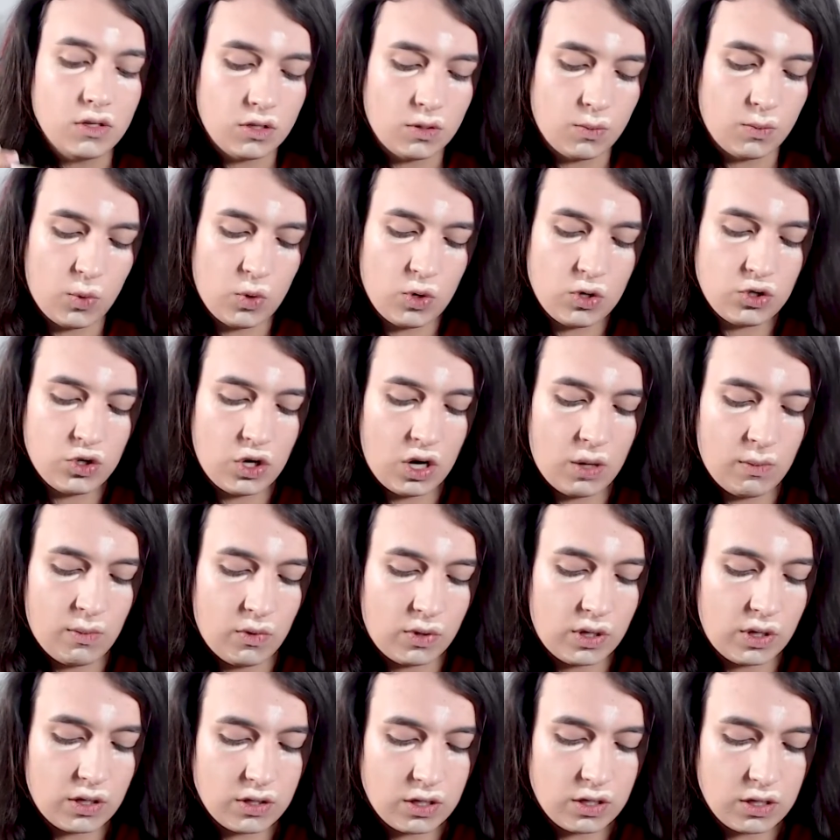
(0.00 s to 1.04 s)
some more drama we
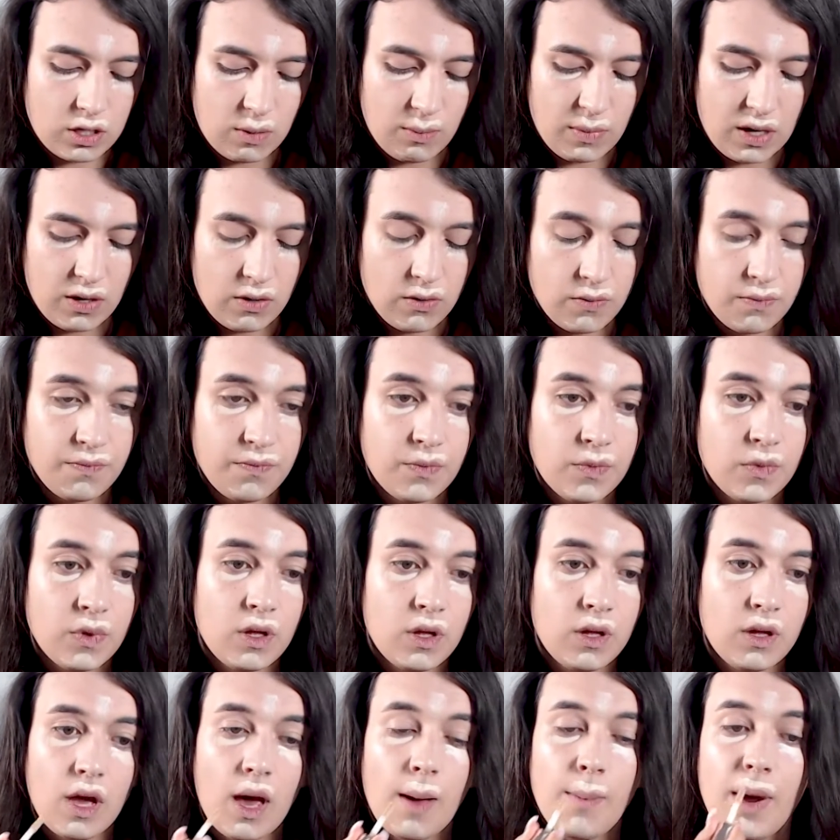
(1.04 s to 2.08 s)
can talk about.
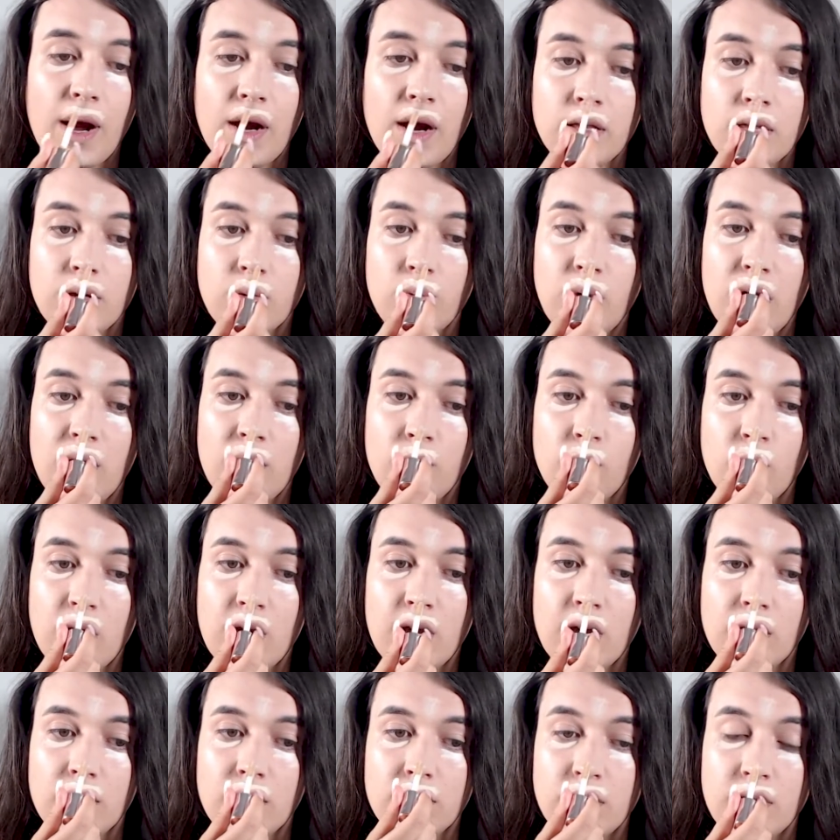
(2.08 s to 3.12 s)
Apparently Wet n
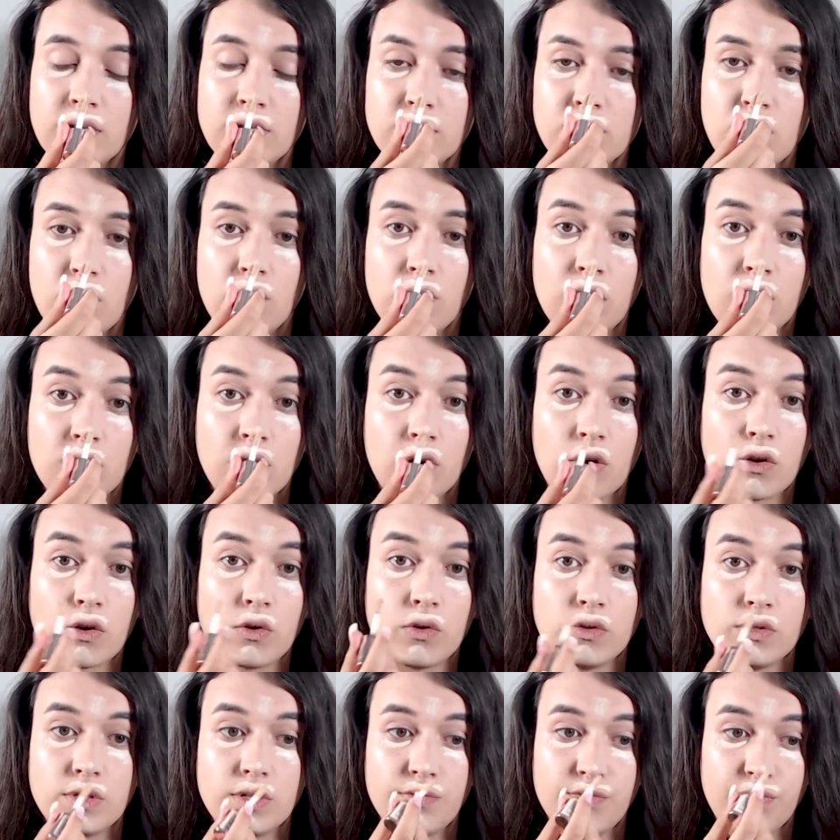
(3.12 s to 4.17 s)
Wild is no longer
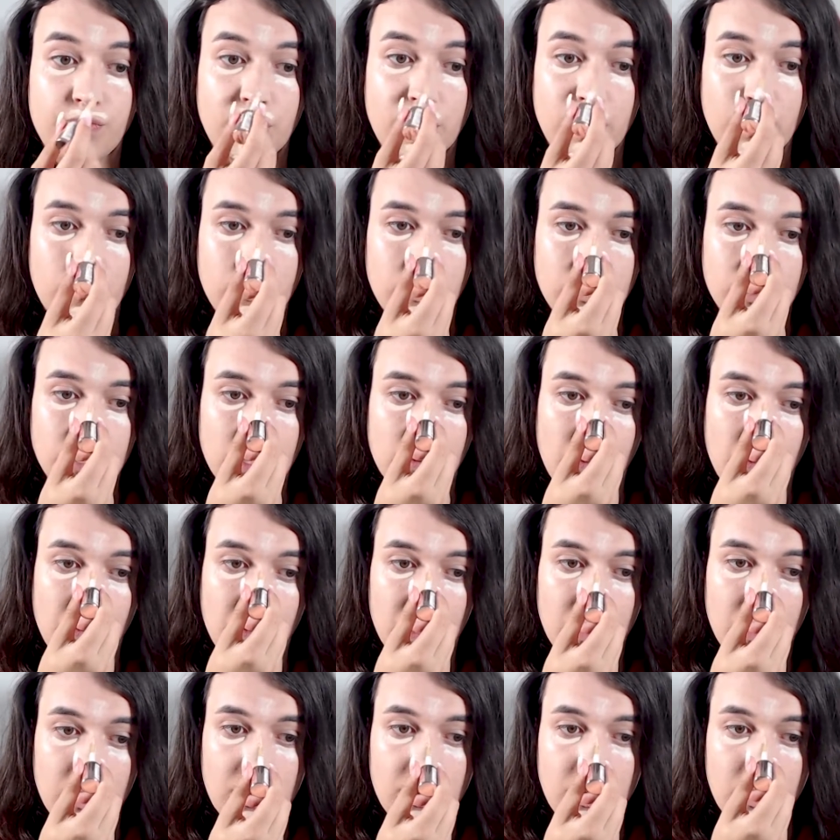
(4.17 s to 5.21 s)
cruelty-free, which I'm a
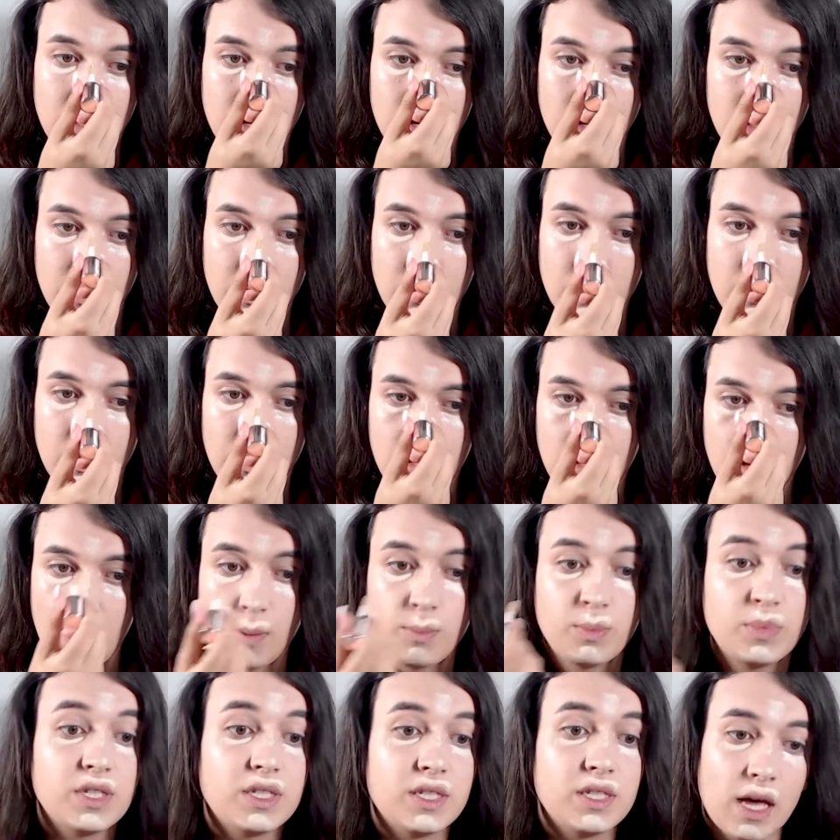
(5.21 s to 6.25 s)
bit
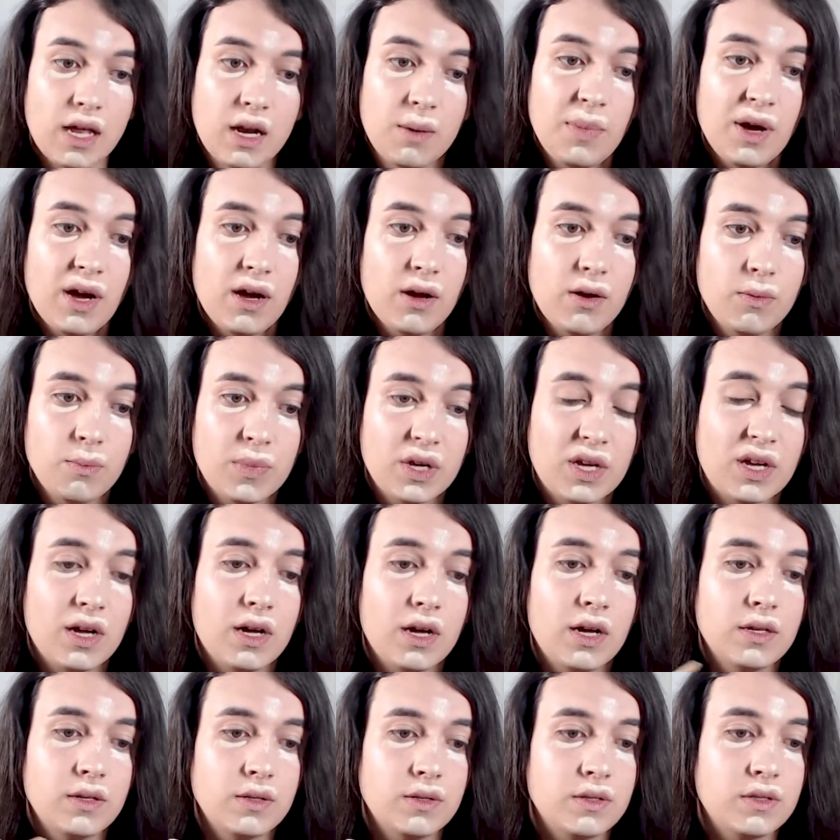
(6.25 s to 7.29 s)
upset about
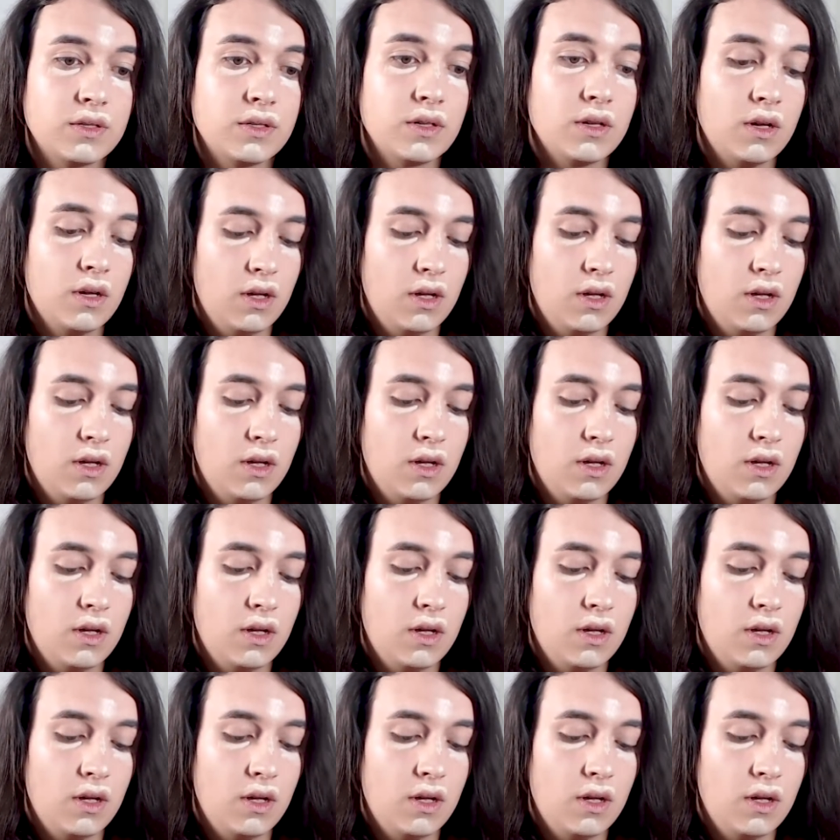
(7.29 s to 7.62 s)
because